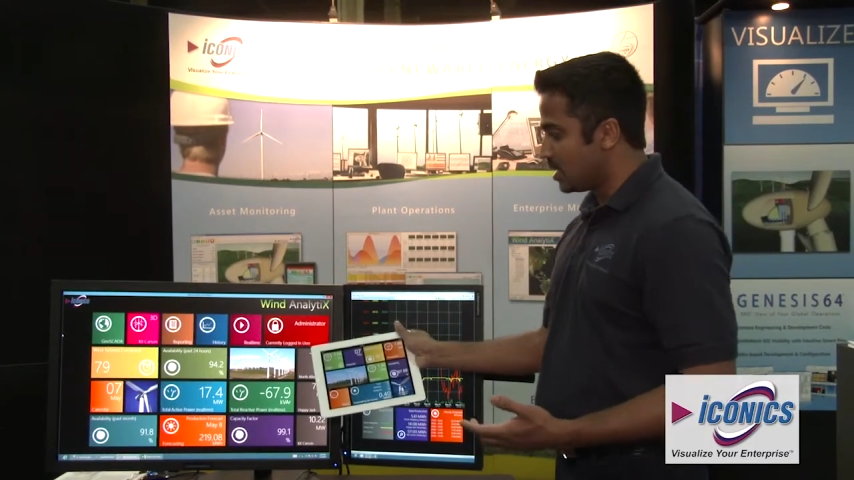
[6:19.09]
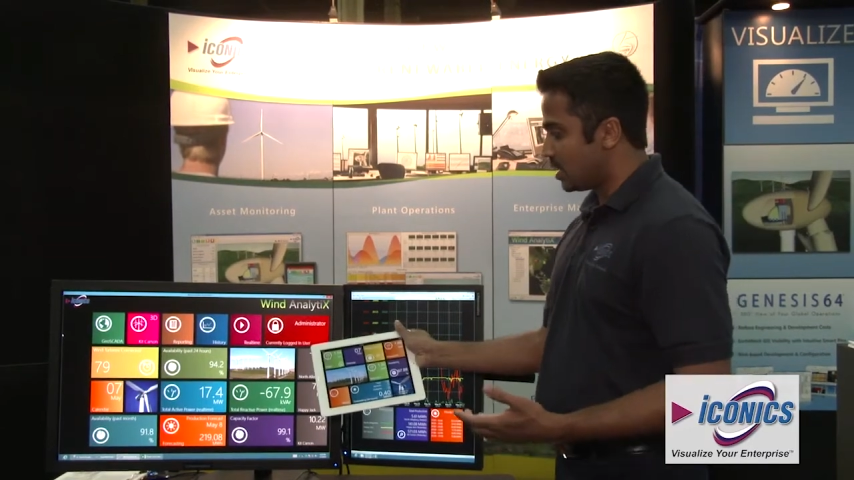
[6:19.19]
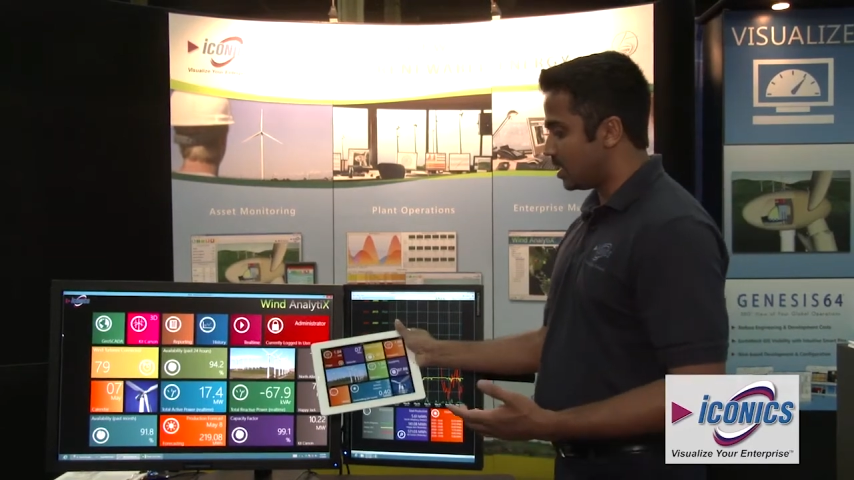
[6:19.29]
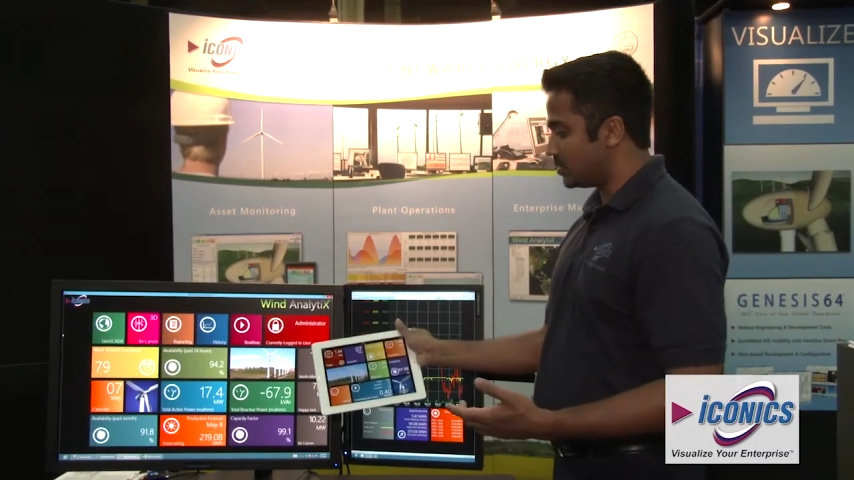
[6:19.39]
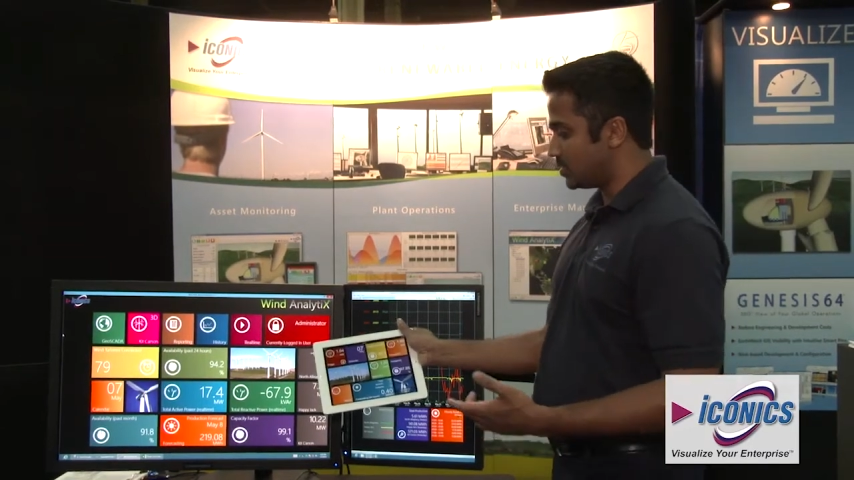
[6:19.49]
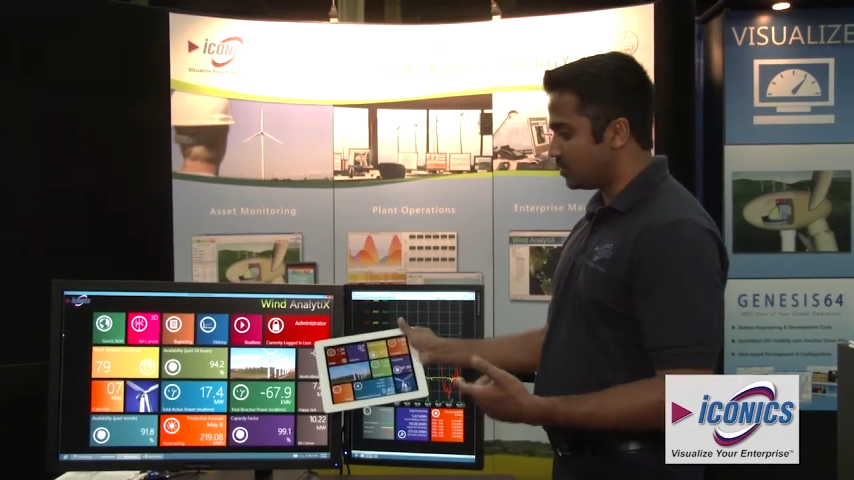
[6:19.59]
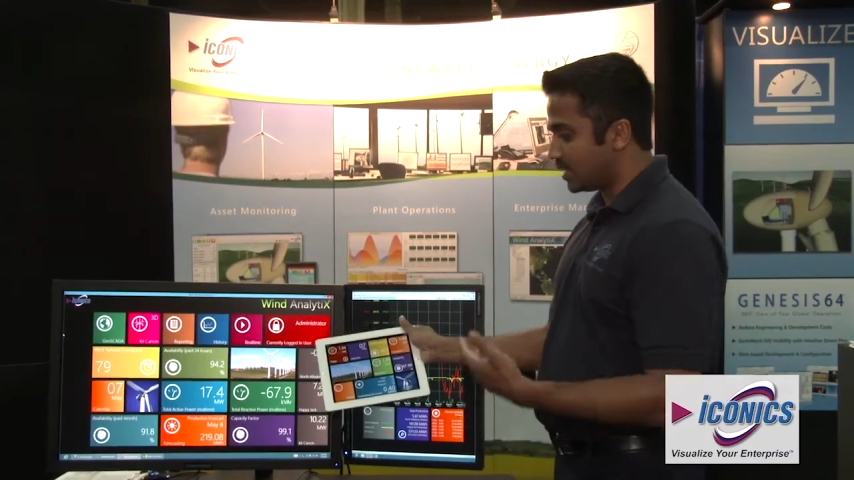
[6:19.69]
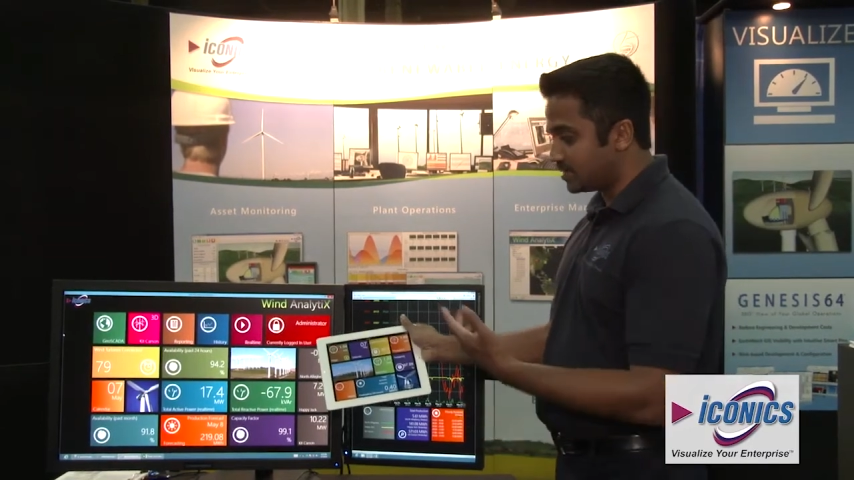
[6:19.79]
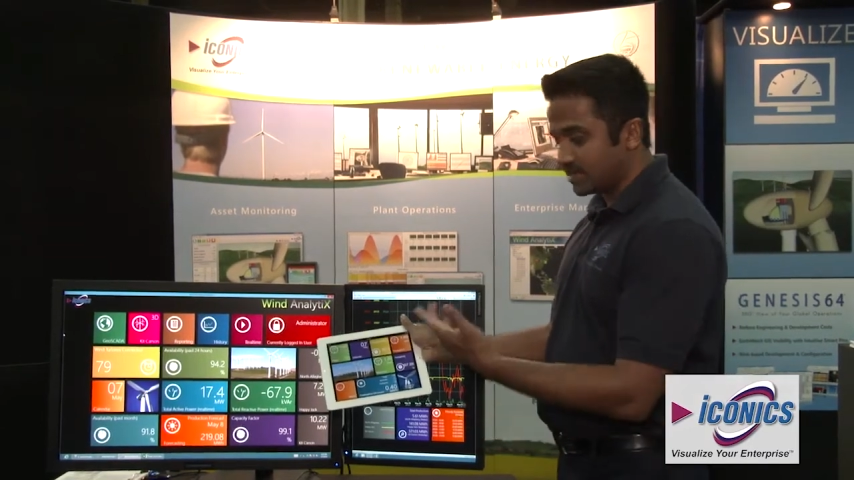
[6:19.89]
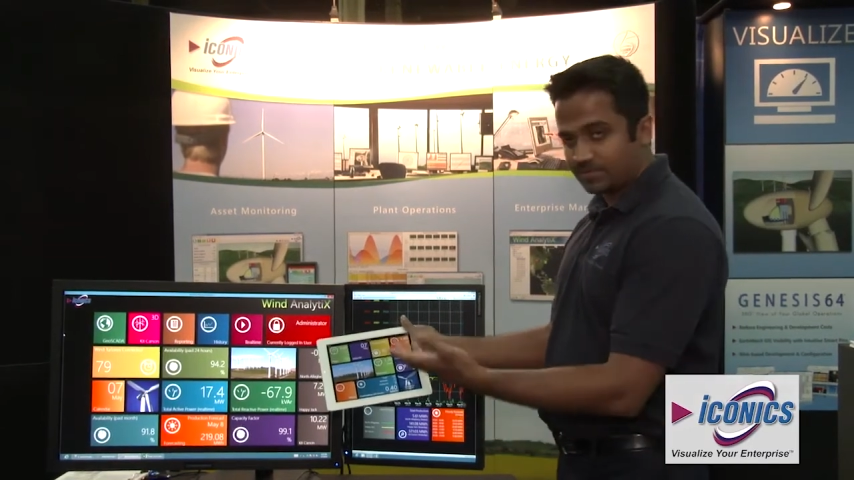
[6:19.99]
to the
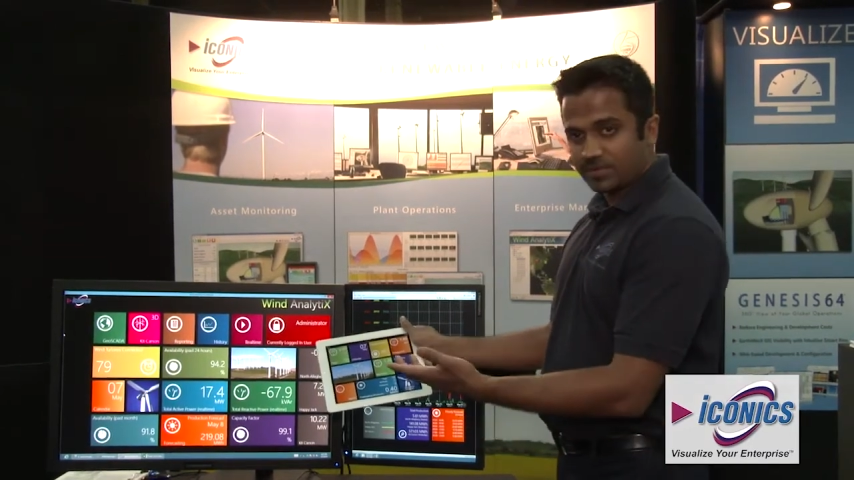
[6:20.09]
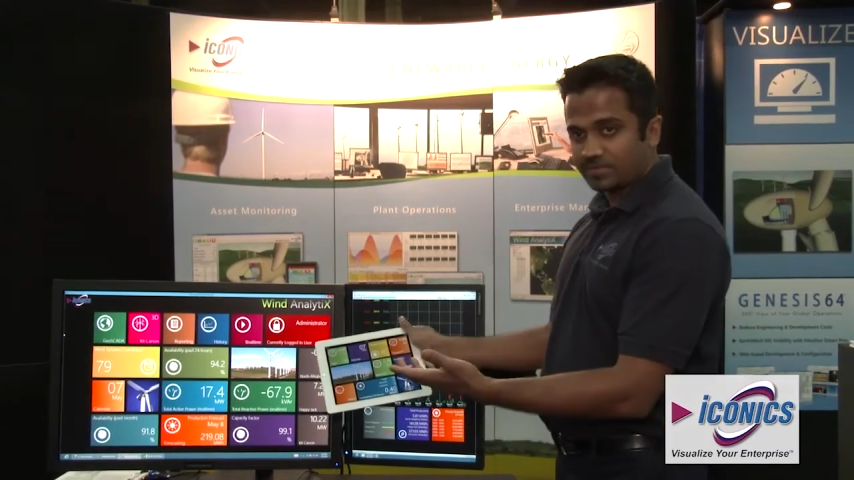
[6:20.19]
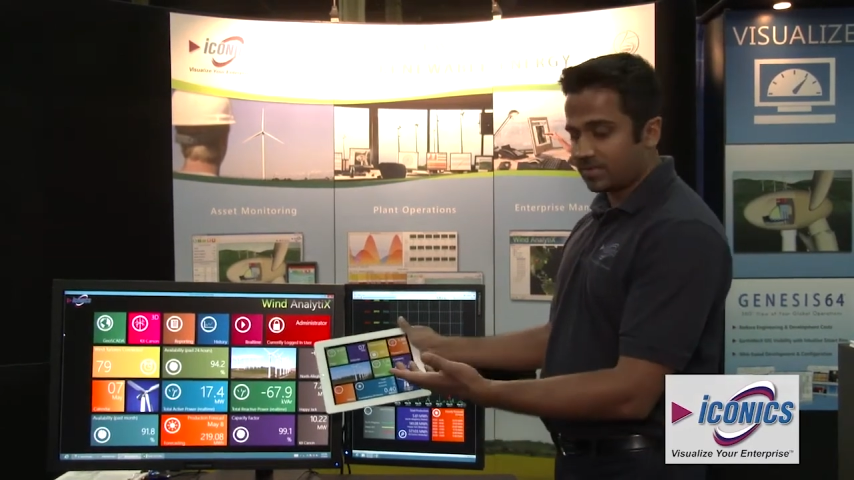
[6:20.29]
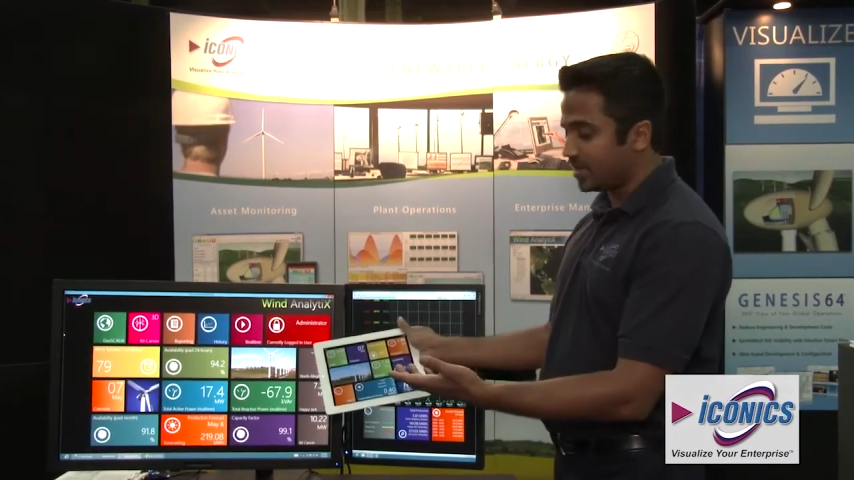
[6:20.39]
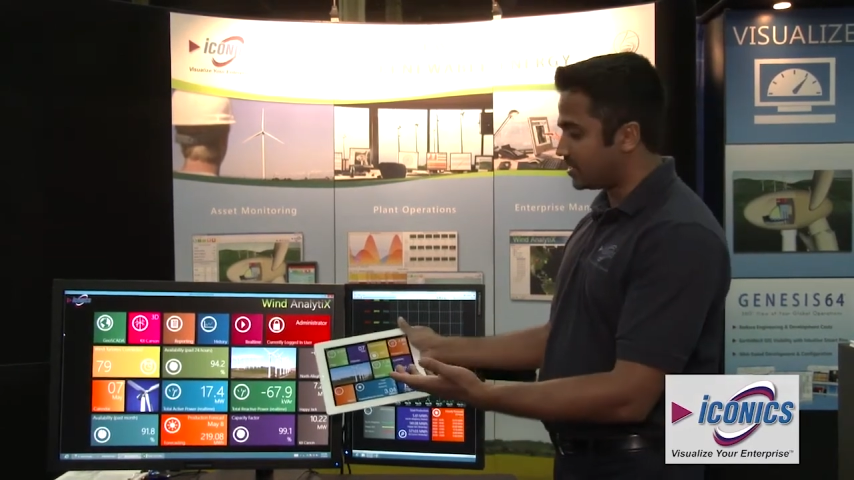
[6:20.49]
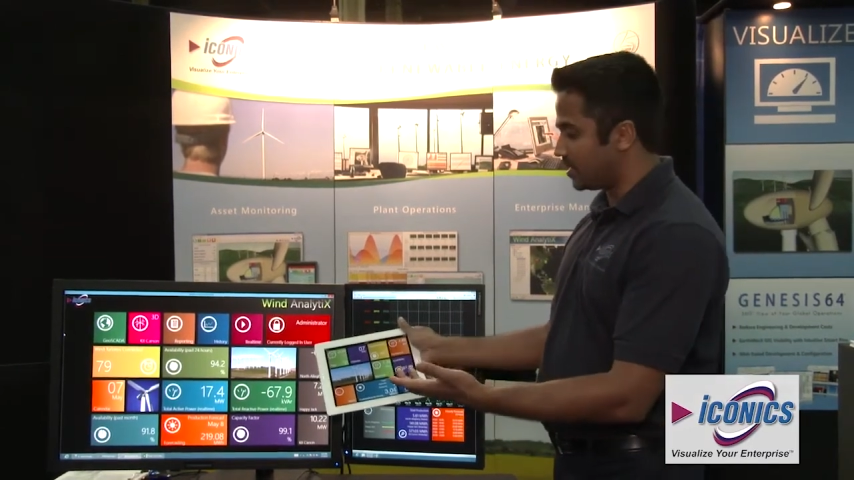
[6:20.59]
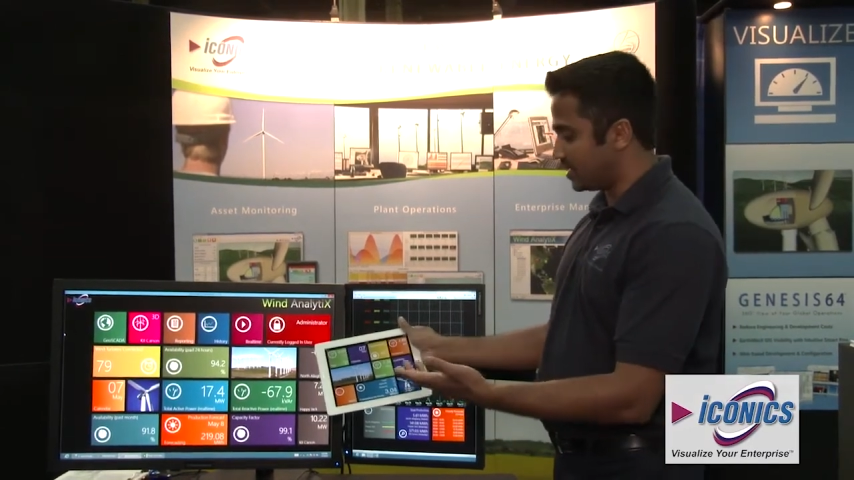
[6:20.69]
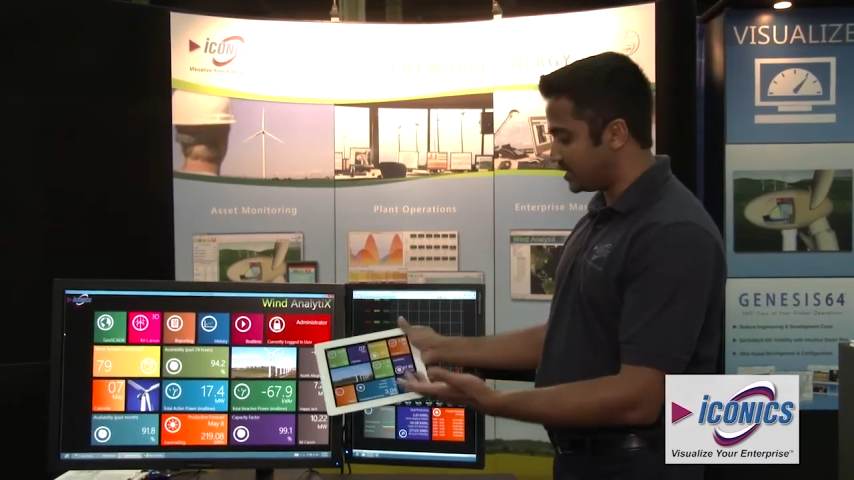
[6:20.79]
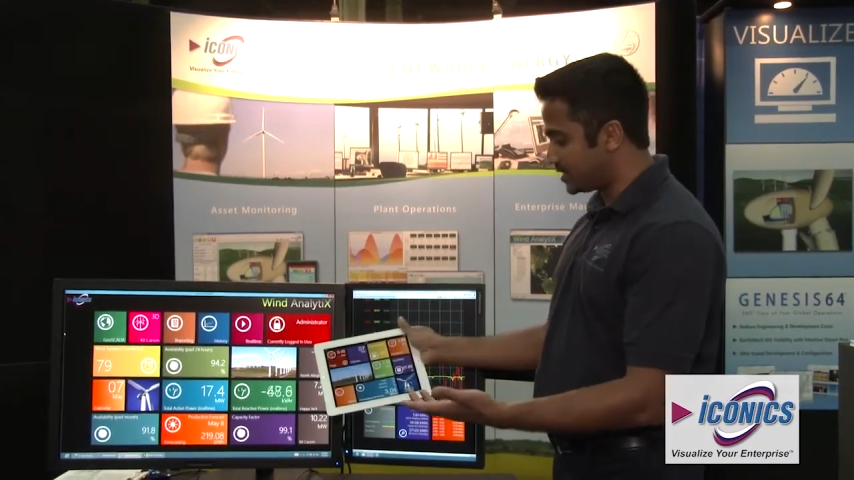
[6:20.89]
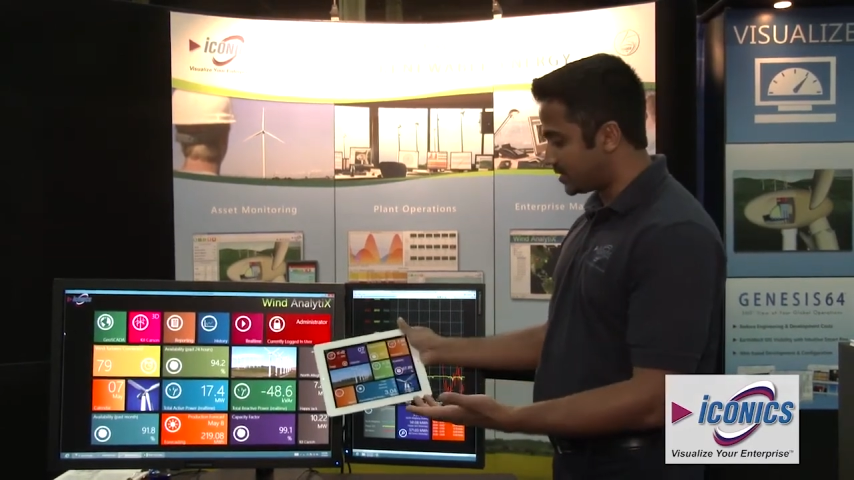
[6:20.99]
one that we've created on
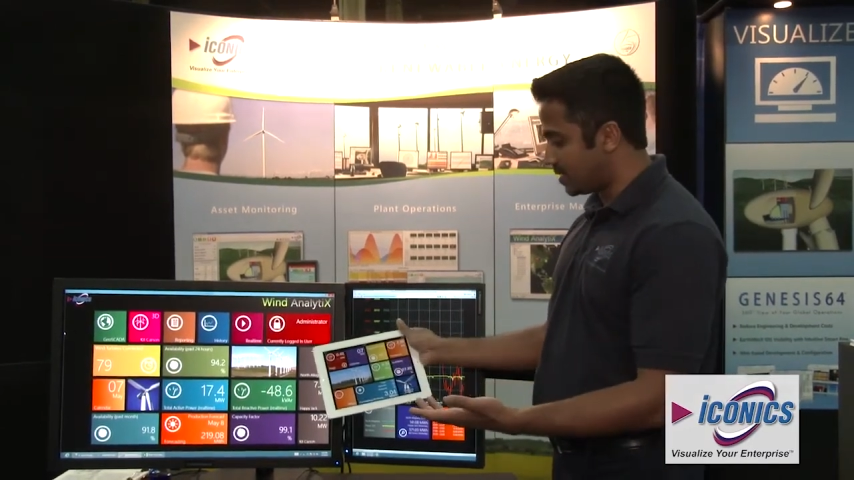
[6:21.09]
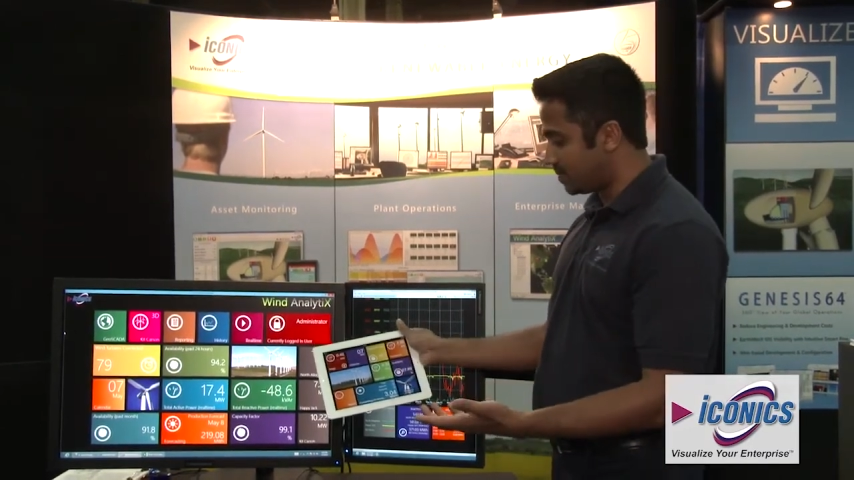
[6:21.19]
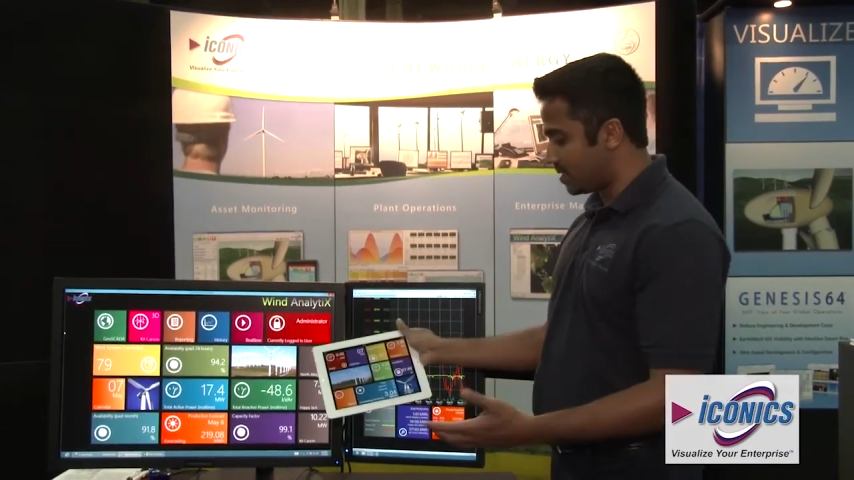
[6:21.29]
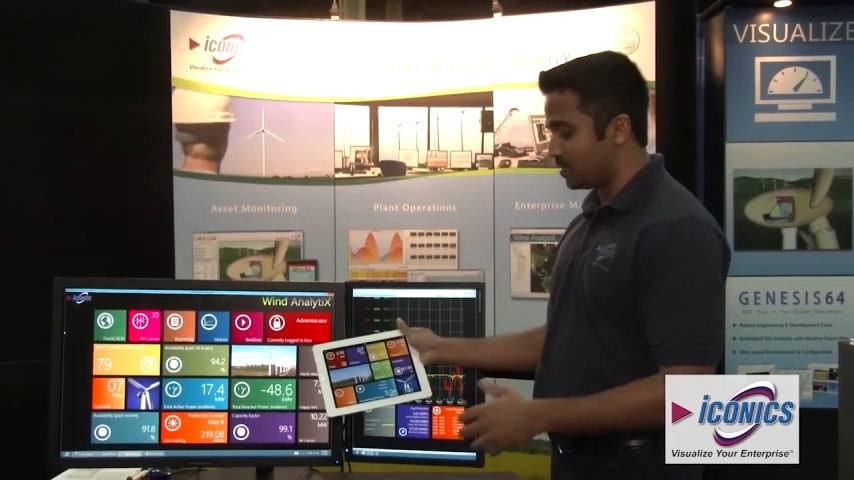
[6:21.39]
our desktop,